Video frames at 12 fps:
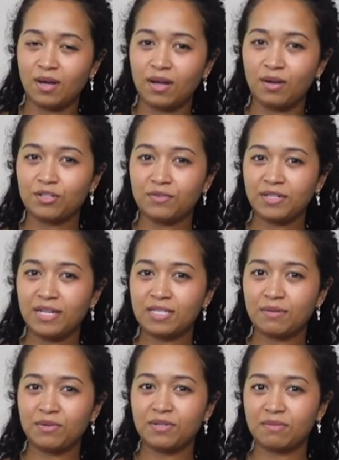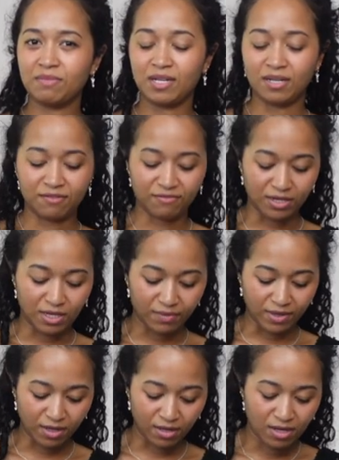I also realized I'm doing something kind of funny
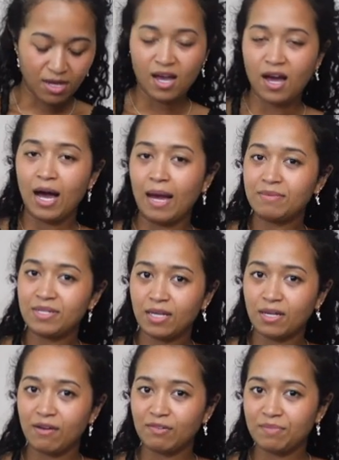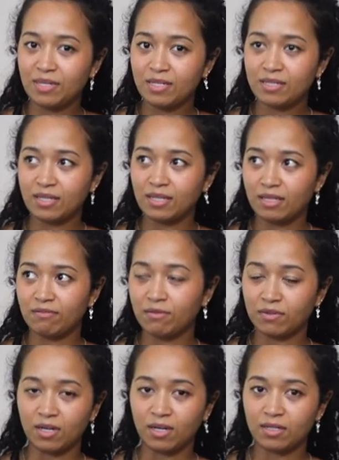where I'm taking off a piece and leaving
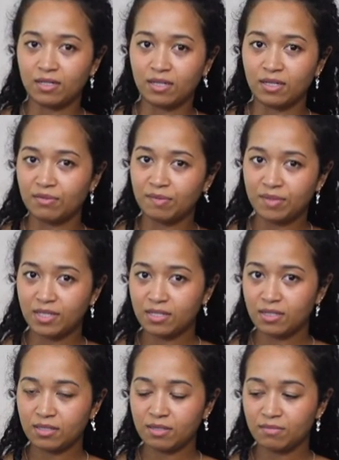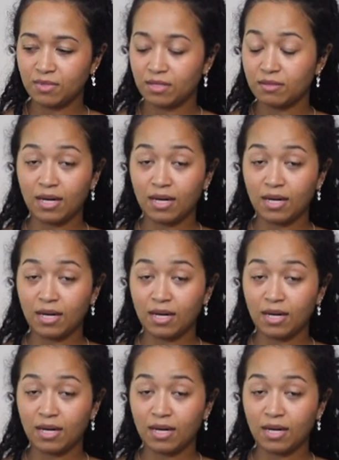one on and then replacing something.